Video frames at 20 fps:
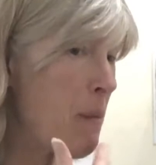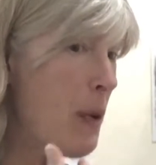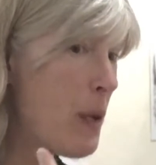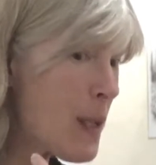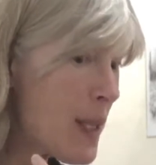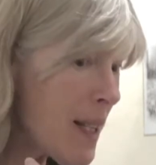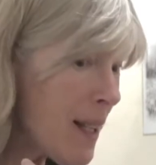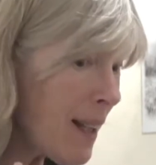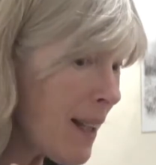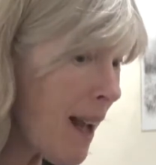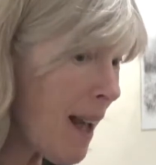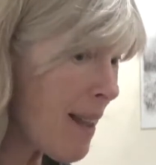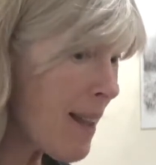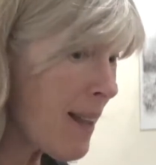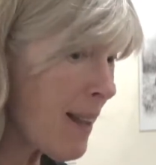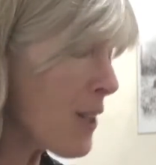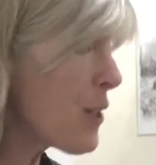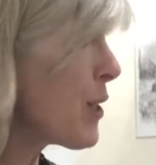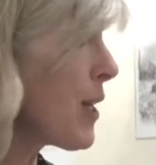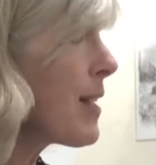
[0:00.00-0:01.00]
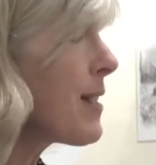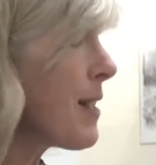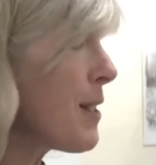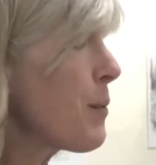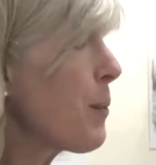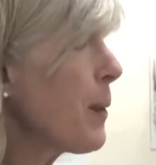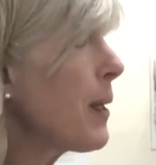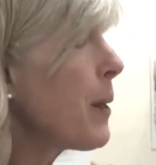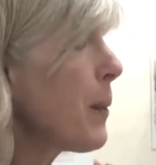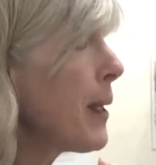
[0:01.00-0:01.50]
personally, I think the chance
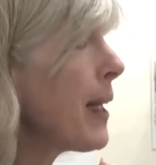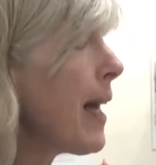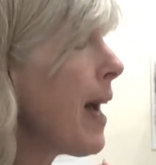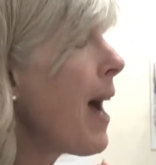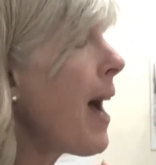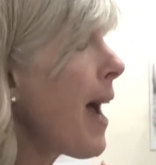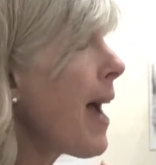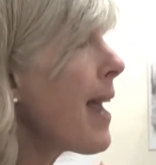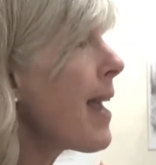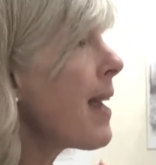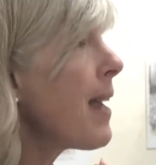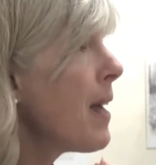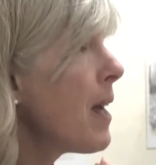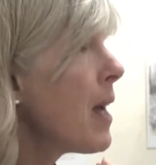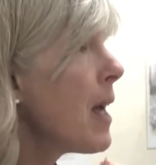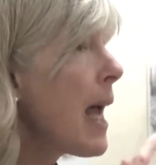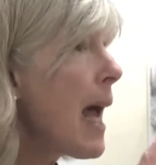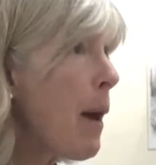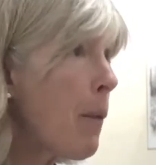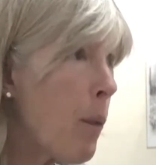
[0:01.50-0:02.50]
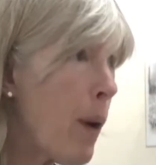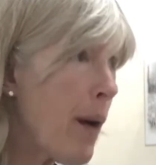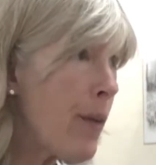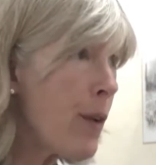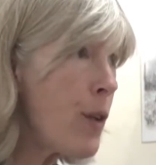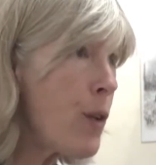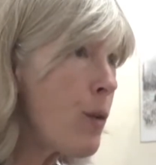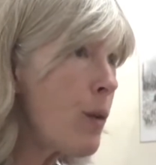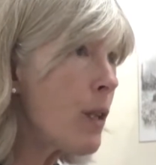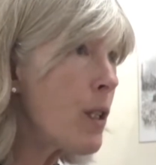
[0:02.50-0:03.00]
is really, really high.
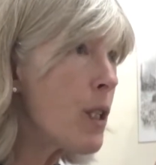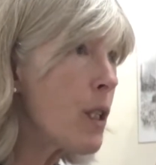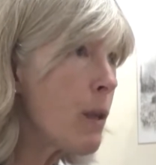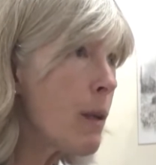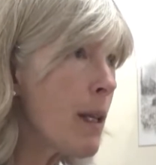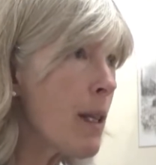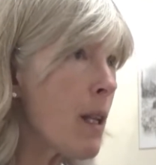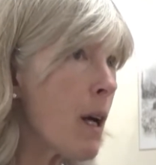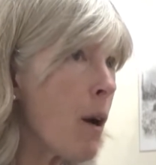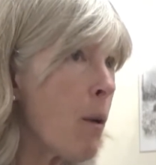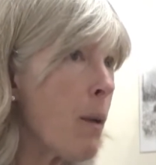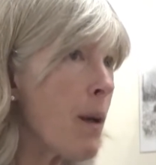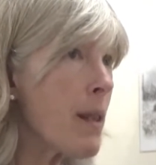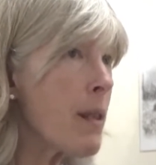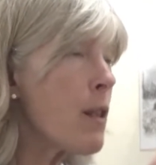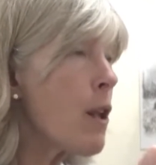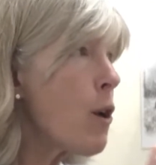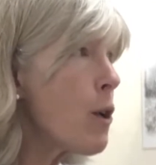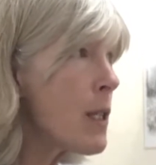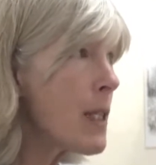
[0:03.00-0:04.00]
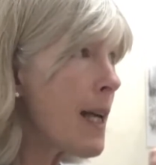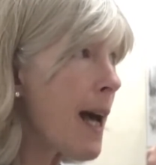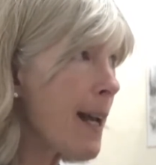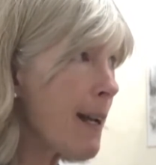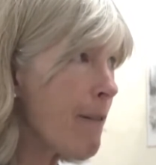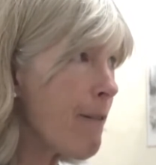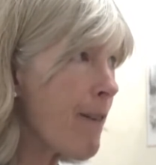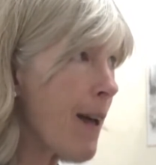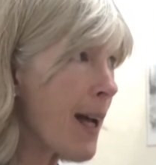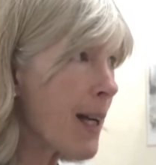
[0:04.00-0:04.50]
Whether you could do it, though, with no
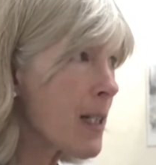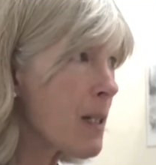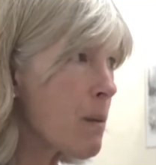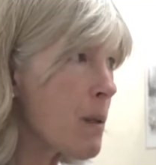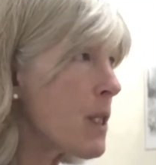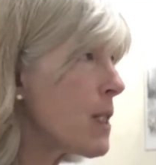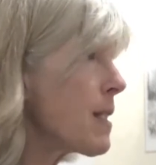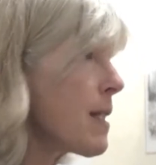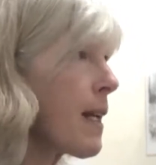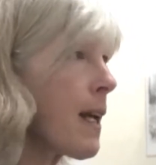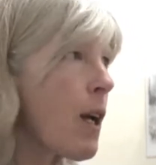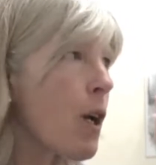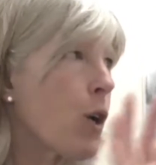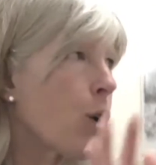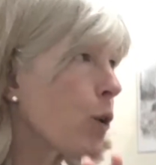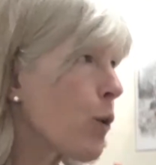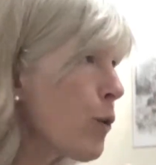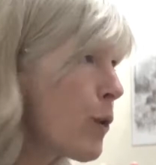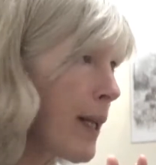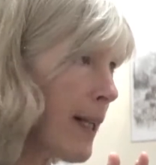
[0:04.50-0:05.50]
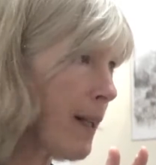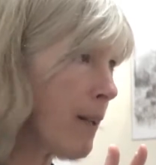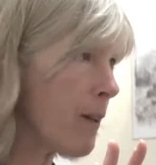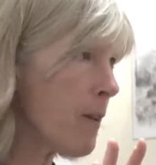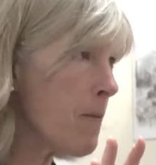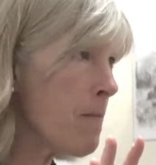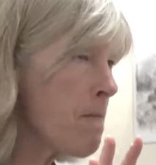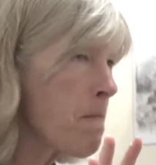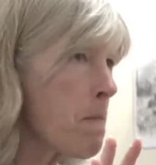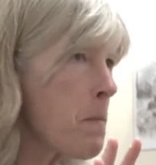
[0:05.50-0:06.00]
side effects, which is
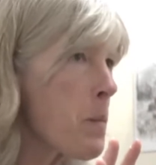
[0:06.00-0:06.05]
critical,